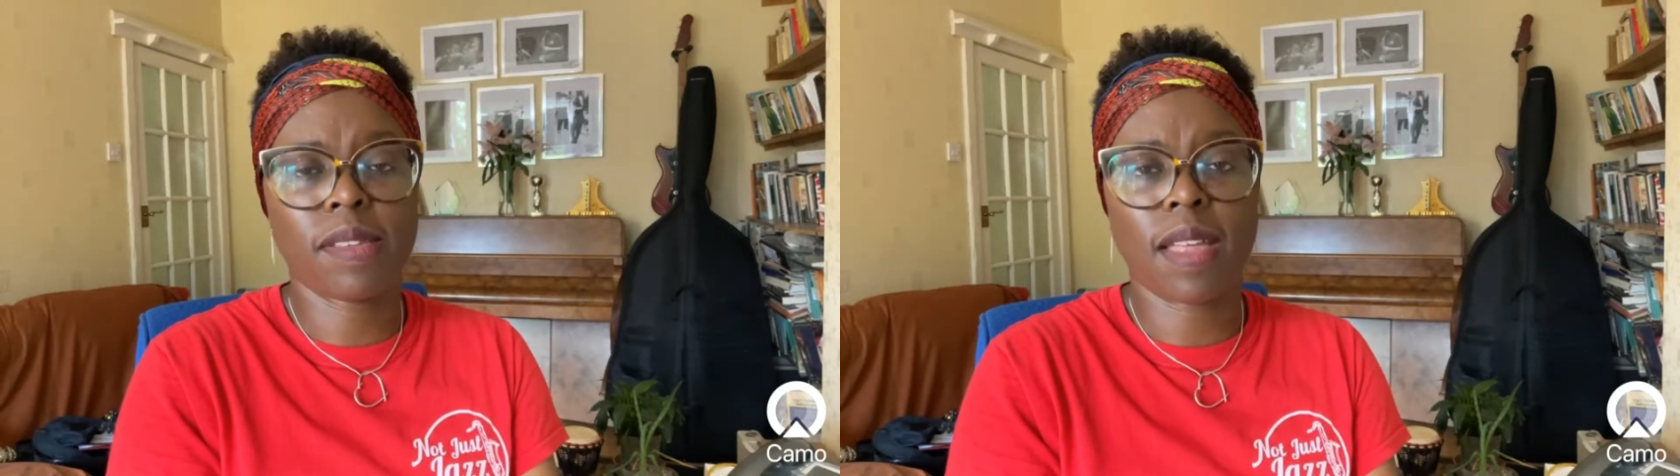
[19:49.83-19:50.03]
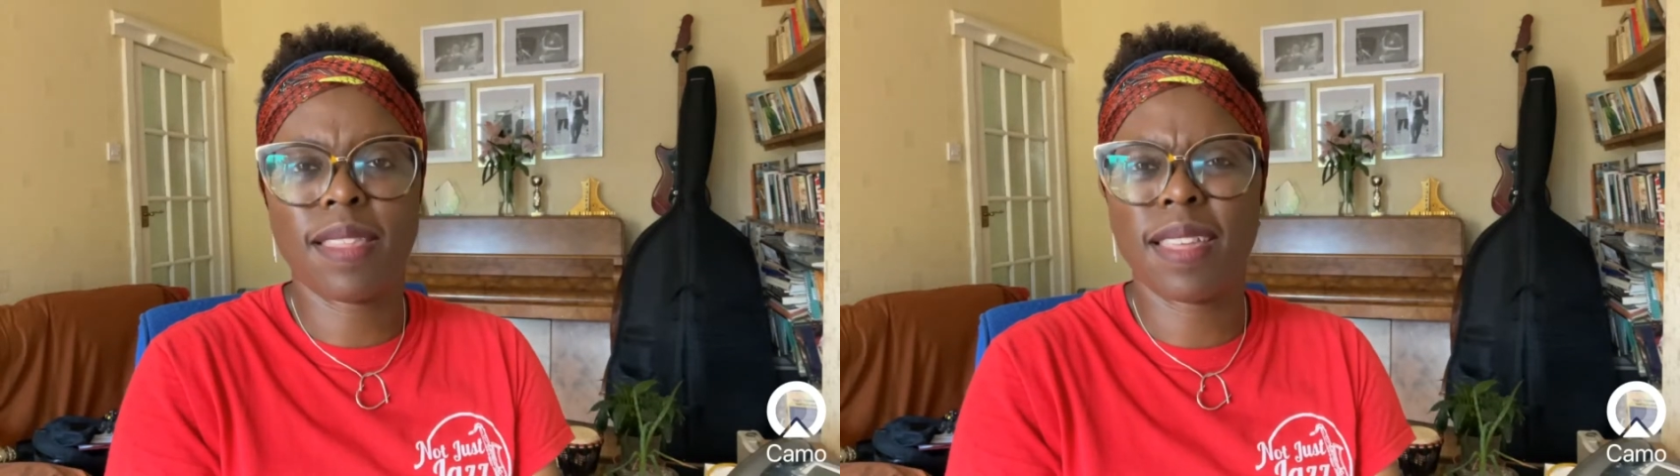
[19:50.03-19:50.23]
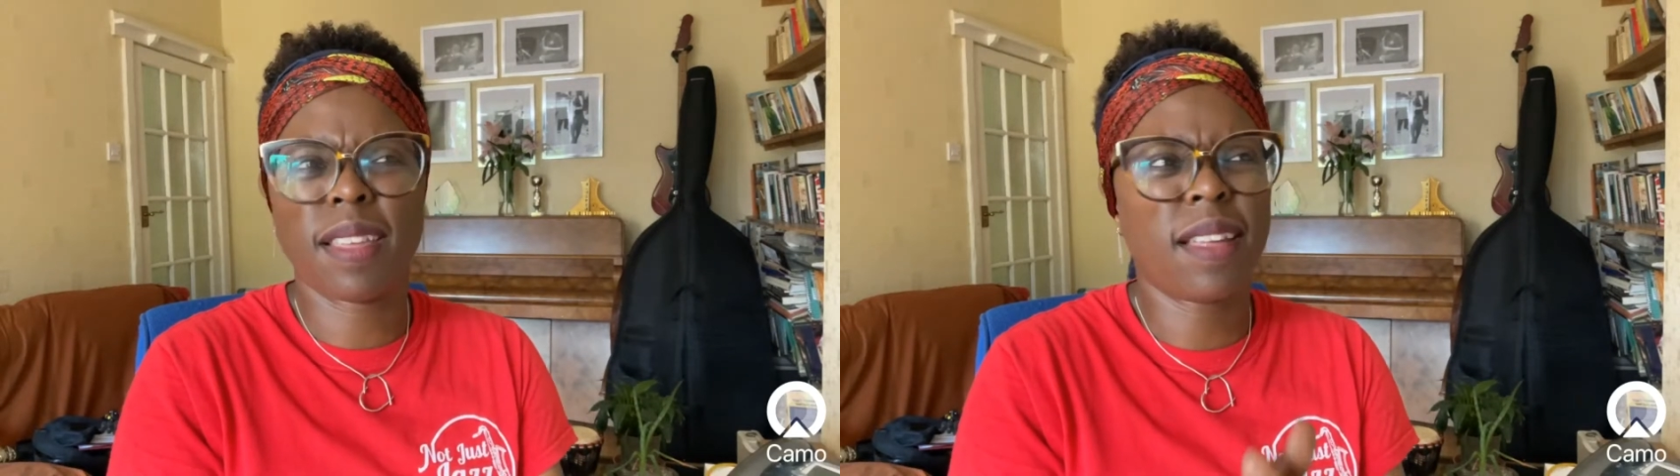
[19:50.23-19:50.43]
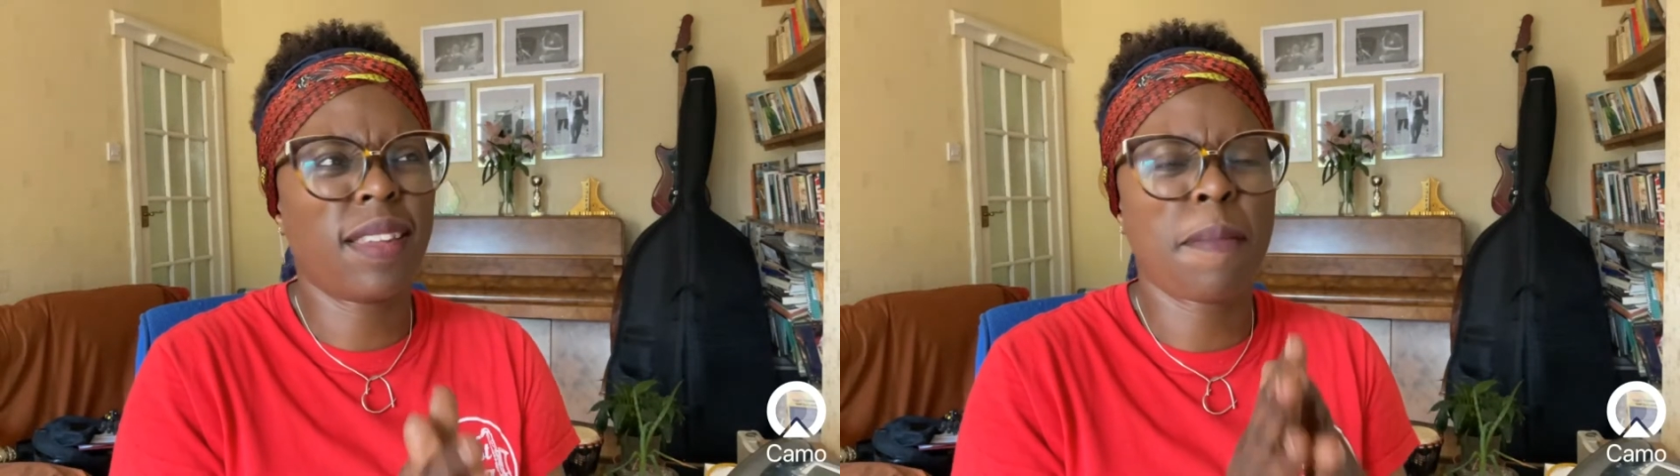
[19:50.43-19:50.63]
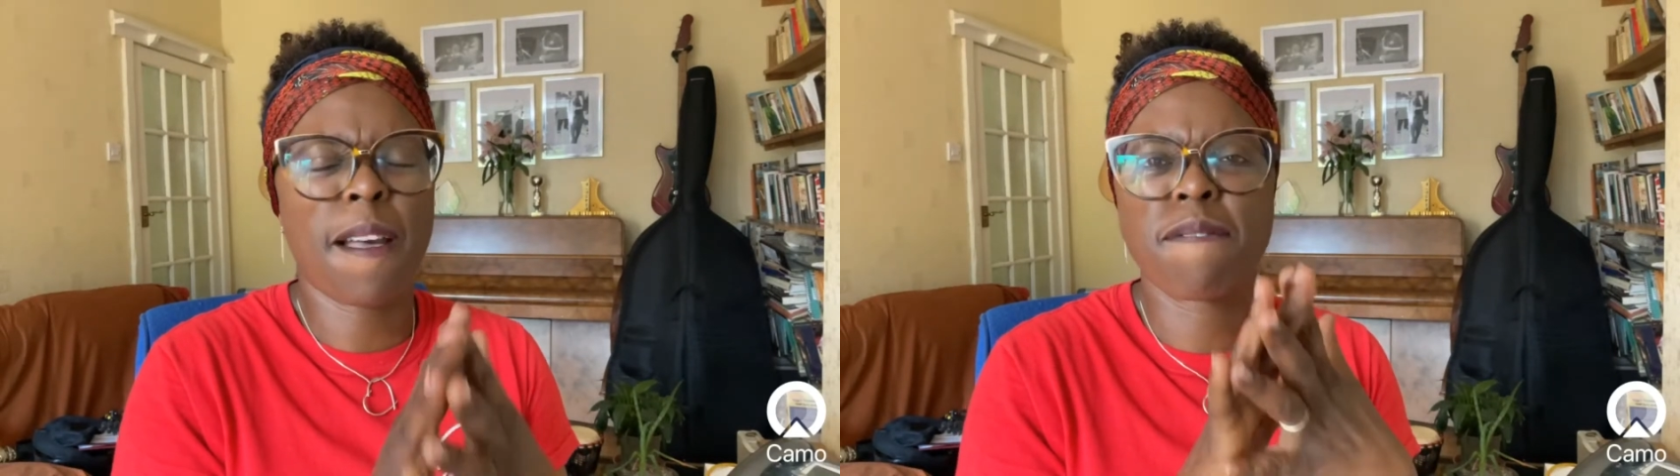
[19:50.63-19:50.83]
I think I
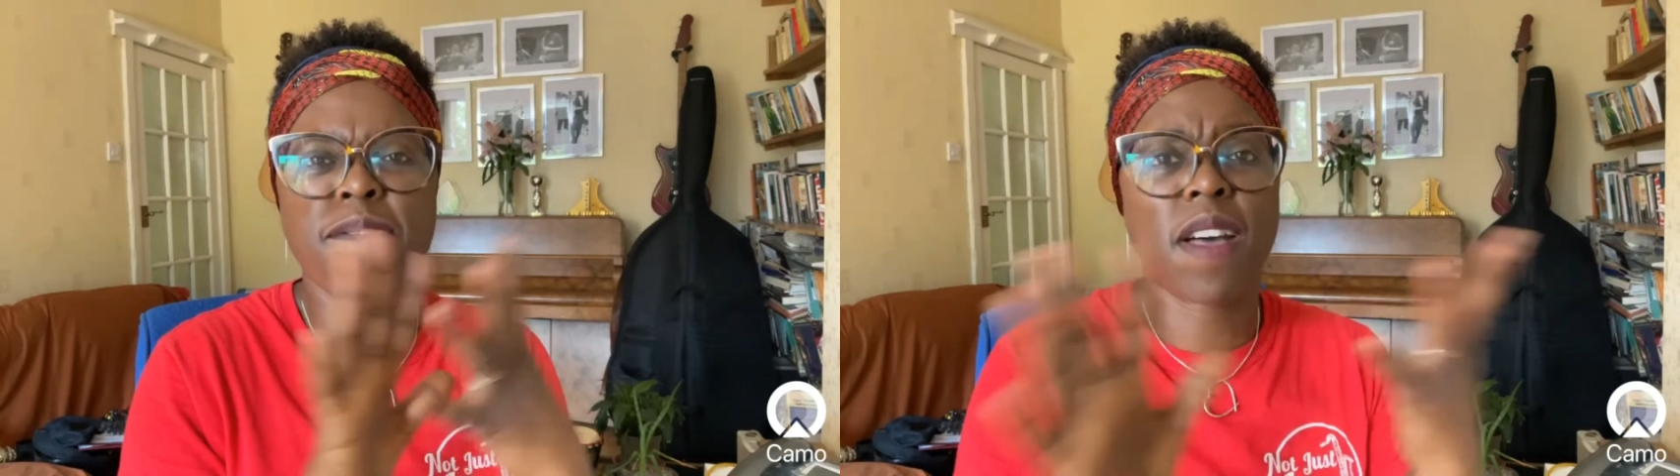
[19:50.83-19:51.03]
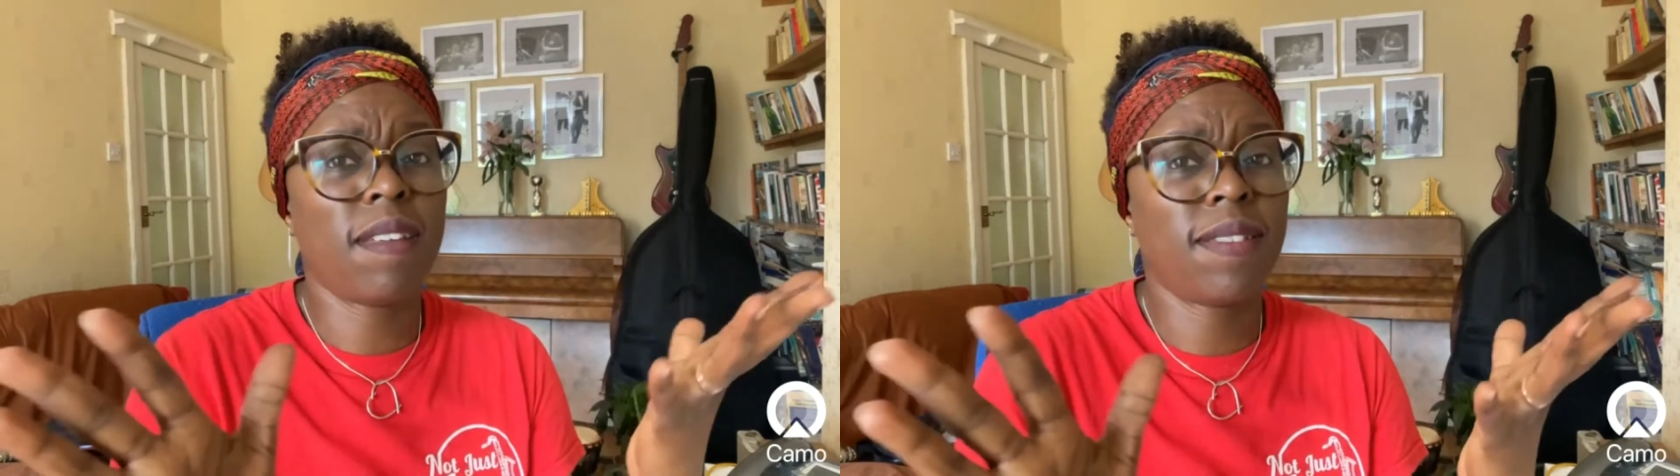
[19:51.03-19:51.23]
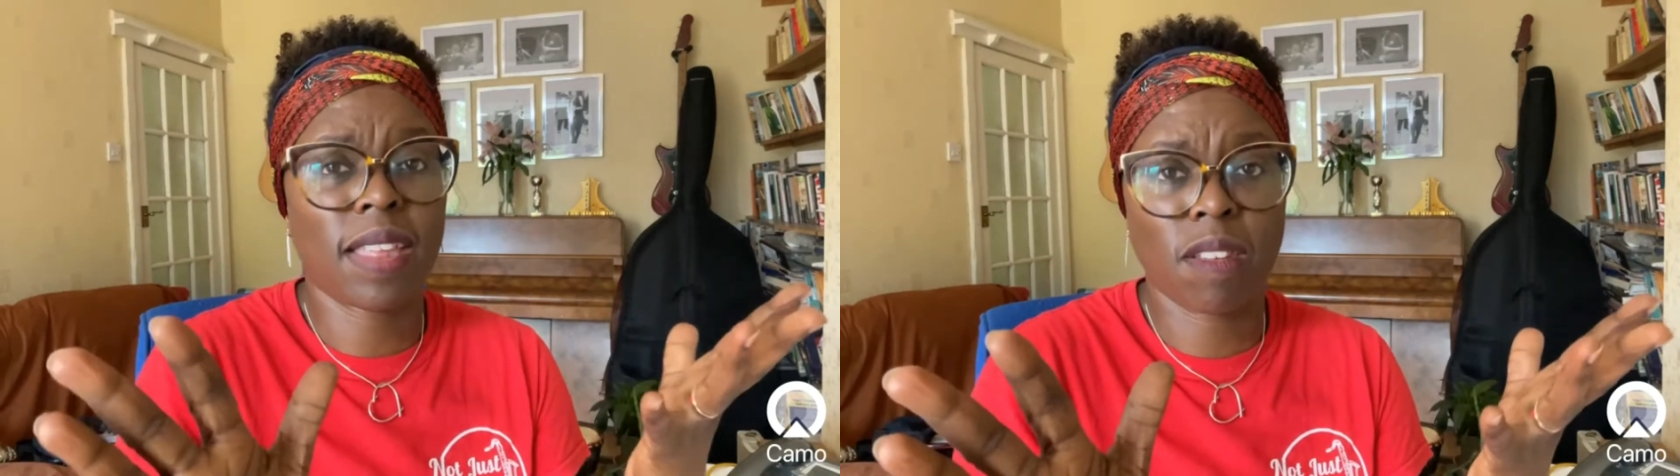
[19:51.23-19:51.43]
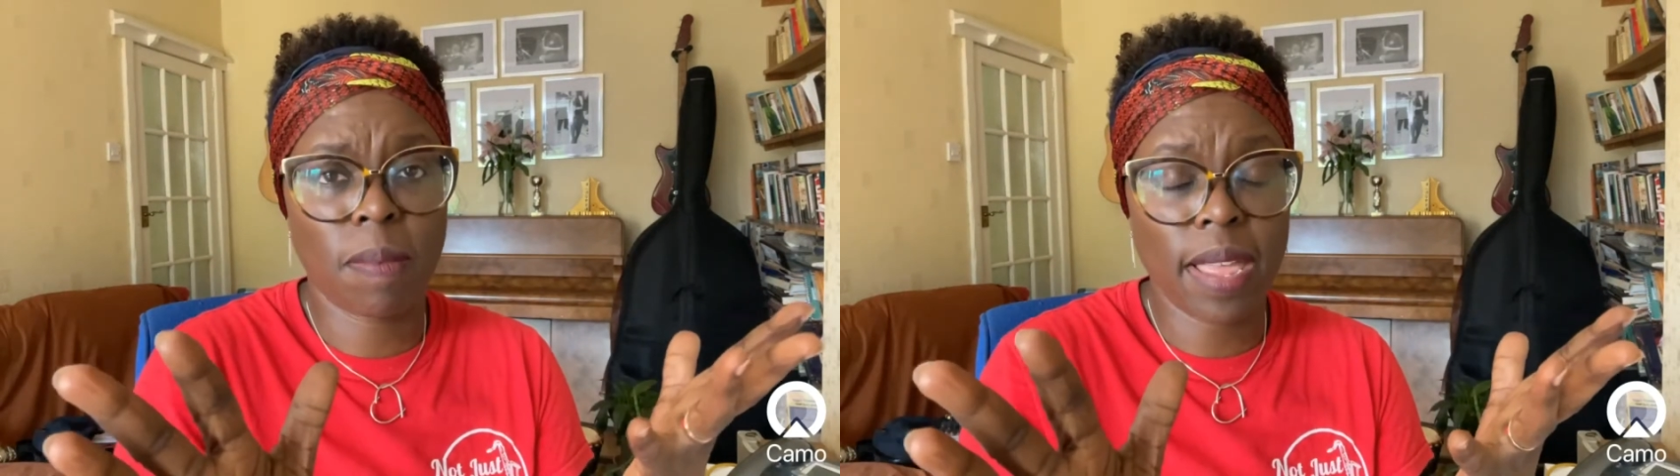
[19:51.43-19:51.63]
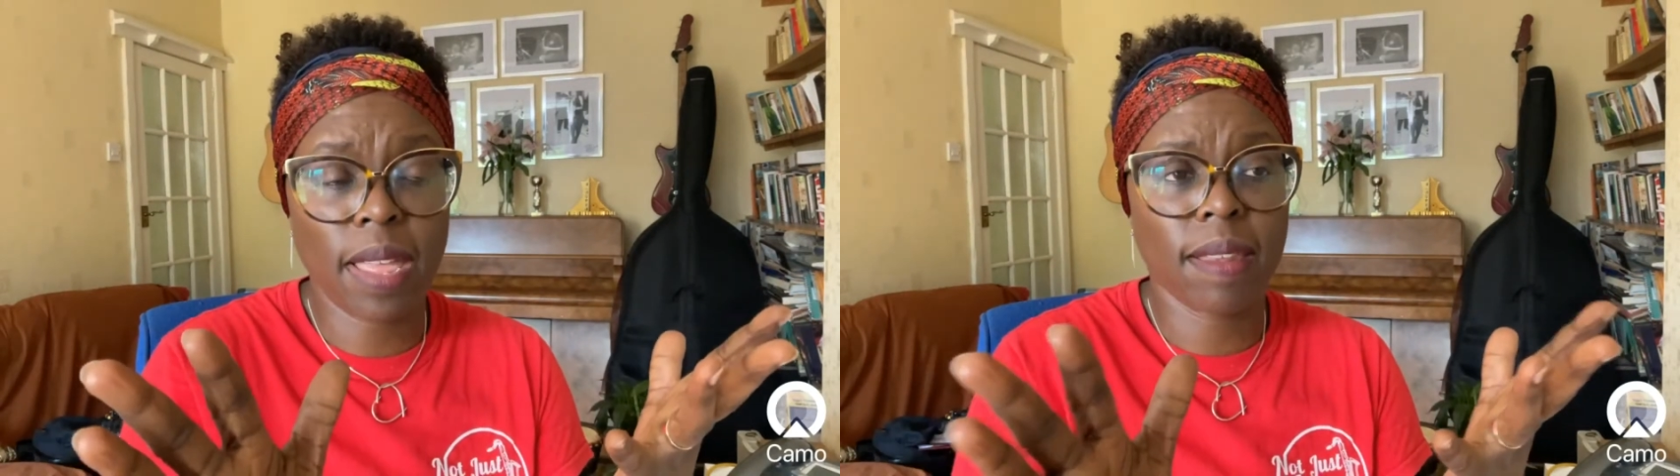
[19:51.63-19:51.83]
counted about 5 sax
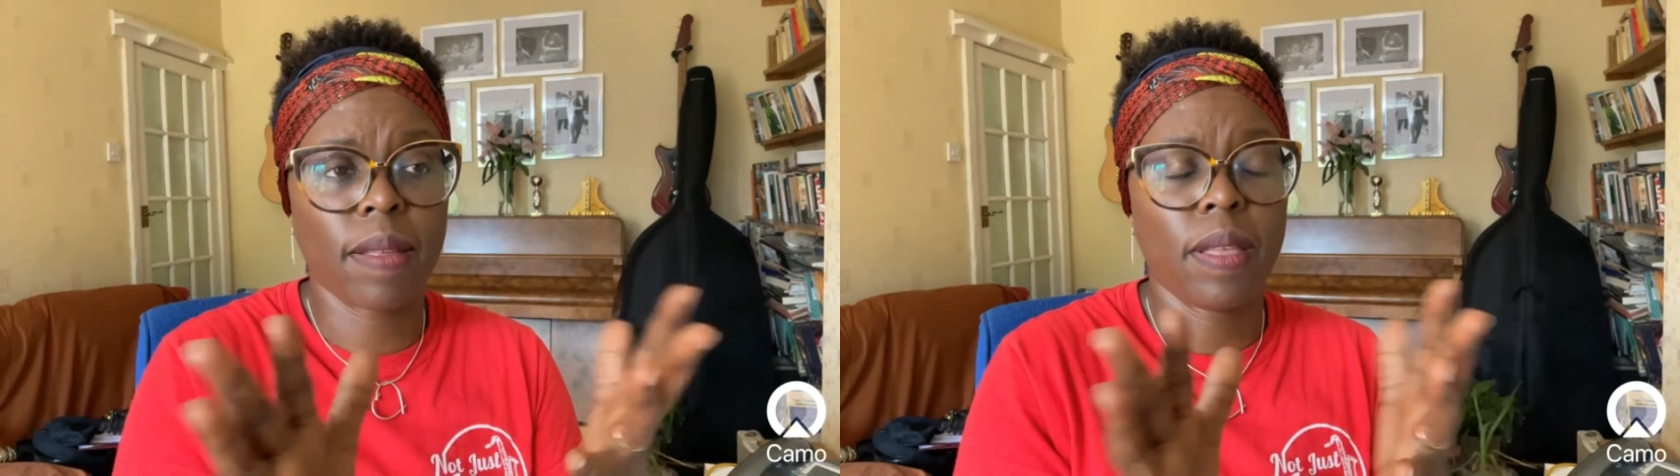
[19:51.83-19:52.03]
players.